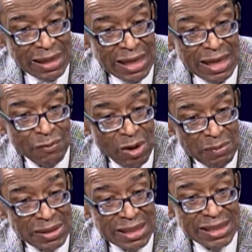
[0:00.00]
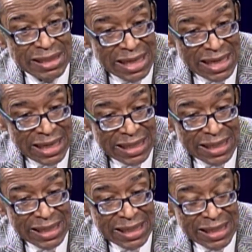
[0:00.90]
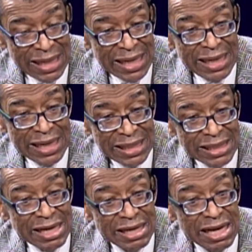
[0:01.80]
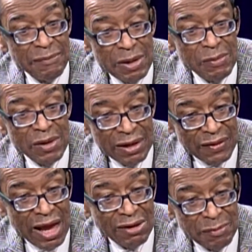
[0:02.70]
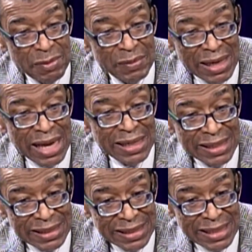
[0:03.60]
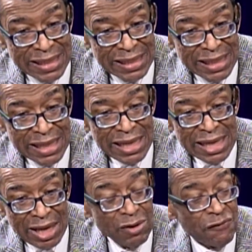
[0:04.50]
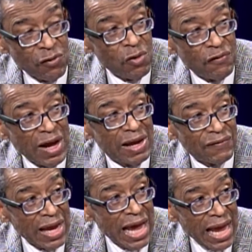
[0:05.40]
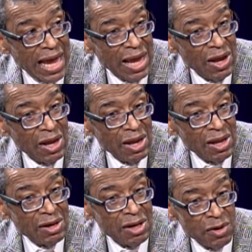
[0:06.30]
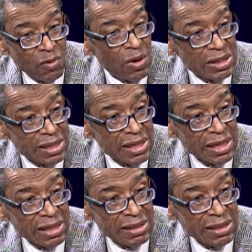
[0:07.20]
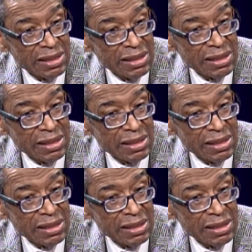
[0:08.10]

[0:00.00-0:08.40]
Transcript: and 1% is 10. Less than 10 people, you get 1,000 people that got the disease, and only 4 or 5 die. Then the question is,